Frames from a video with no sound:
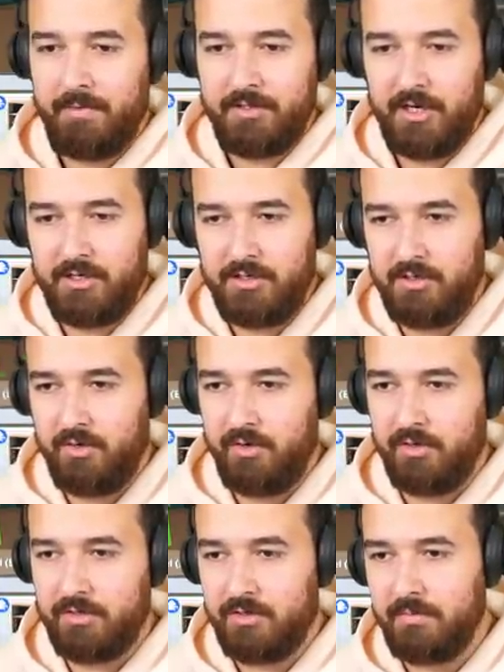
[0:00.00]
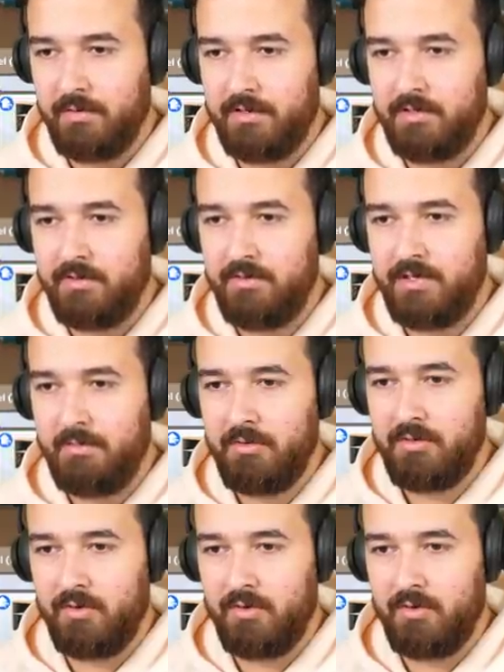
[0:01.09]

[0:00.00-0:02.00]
Maybe I'll change the doors. I'm going to still do a double